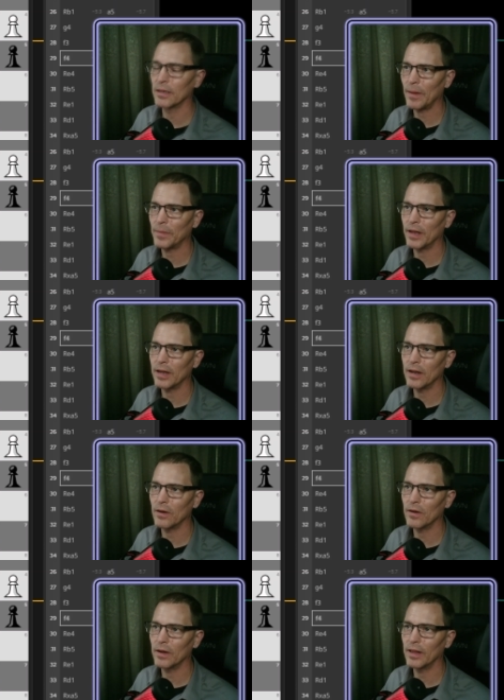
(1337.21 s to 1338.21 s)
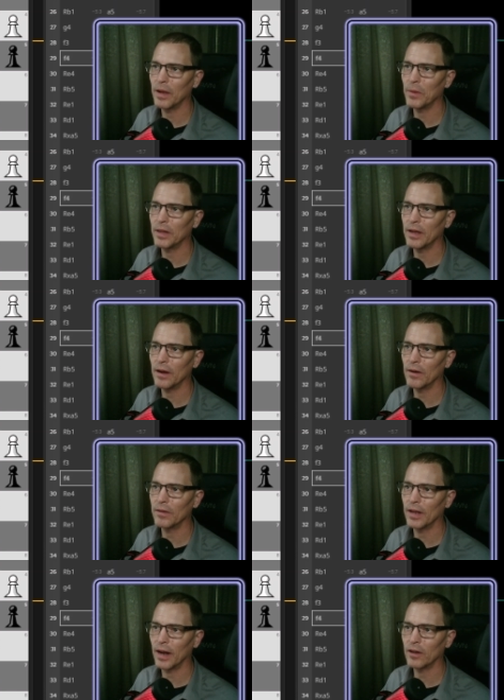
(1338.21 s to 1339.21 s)
If I played here and they went
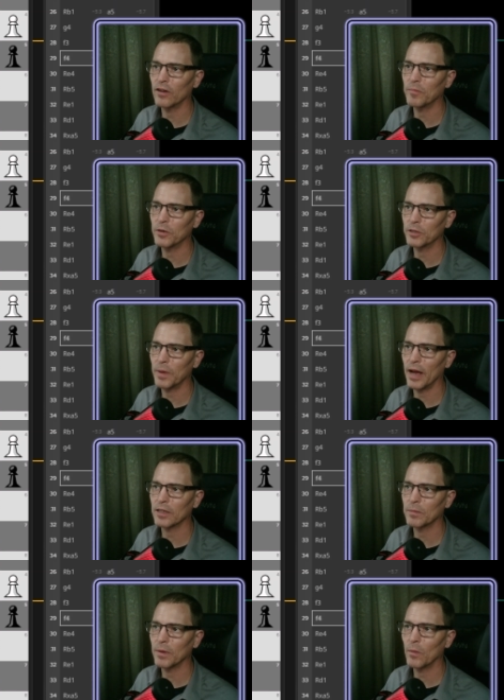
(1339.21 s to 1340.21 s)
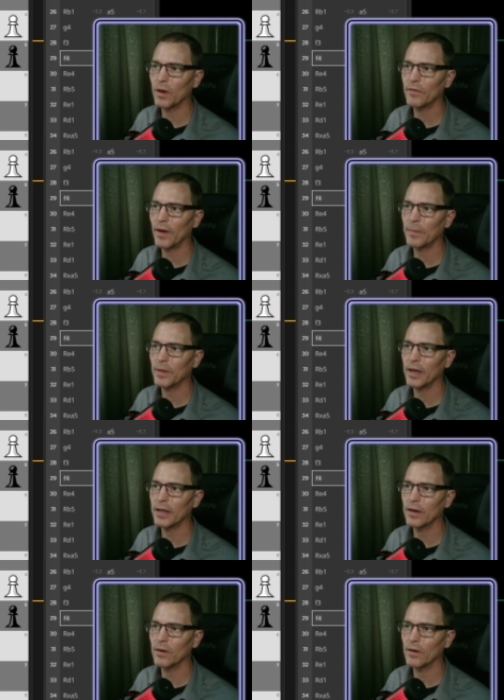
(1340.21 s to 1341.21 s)
there, then I could have pushed past. But what if I
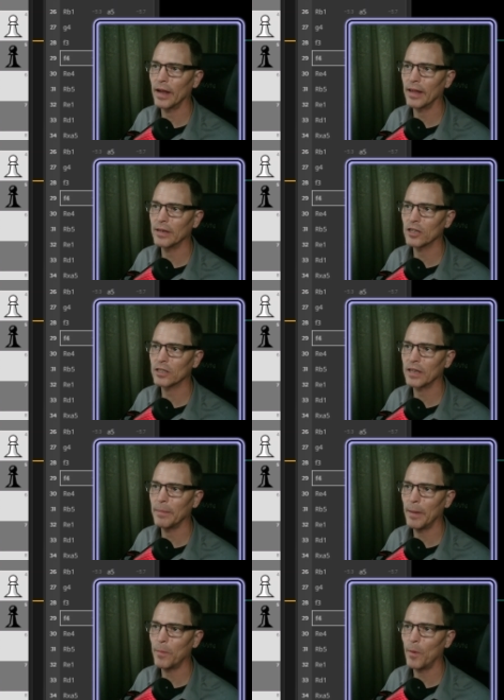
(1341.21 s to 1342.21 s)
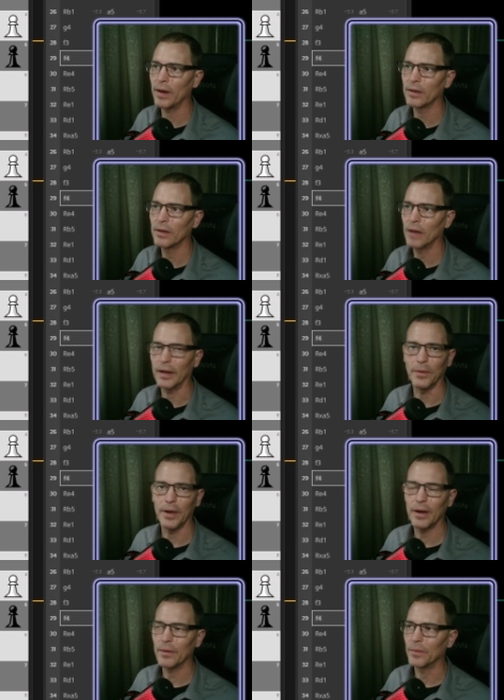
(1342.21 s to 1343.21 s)
played here and they just came up one? I don't
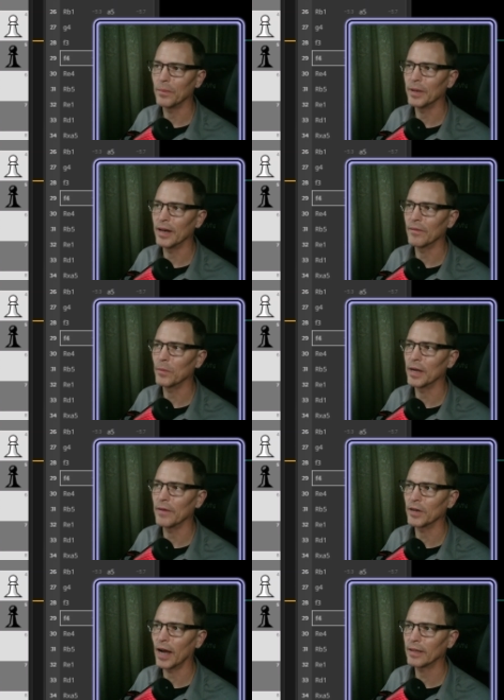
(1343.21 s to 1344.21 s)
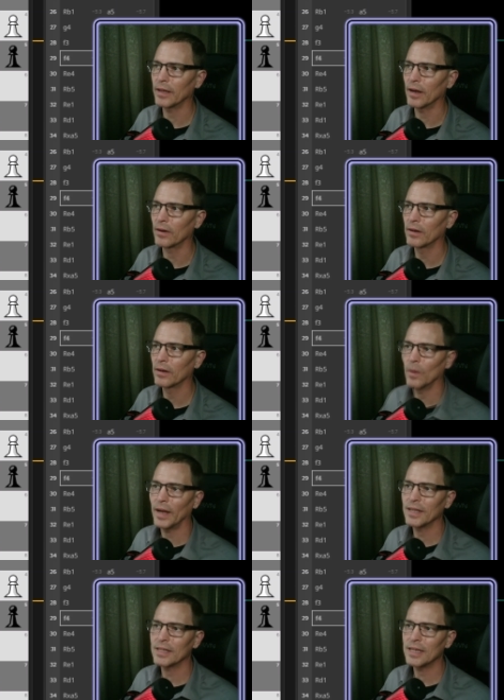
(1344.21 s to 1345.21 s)
know. We we never got there.
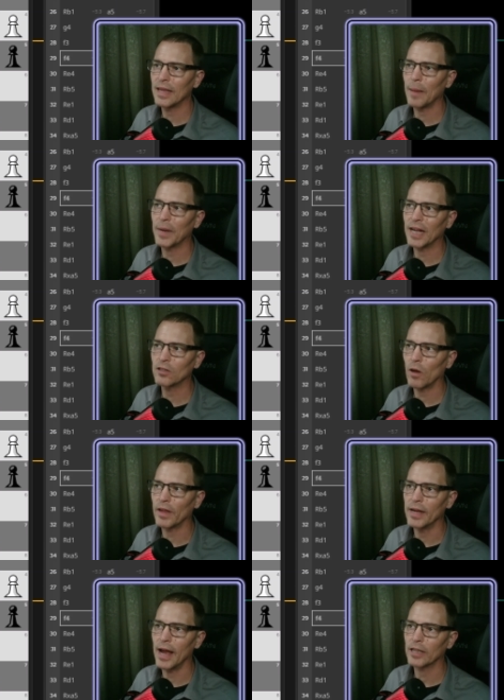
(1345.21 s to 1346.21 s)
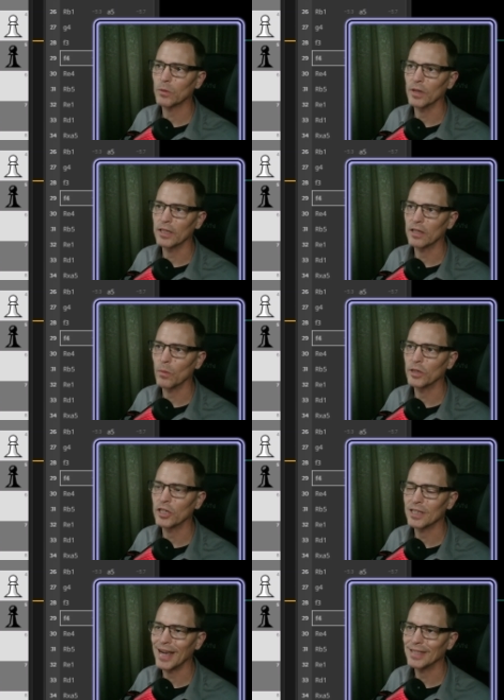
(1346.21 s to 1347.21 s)
Well, I didn't see that, but I saw the next one listed,
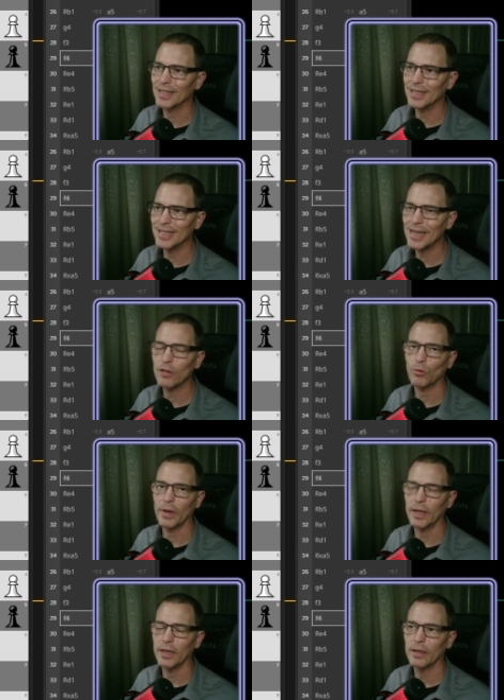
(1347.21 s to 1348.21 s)
which is knight to d3.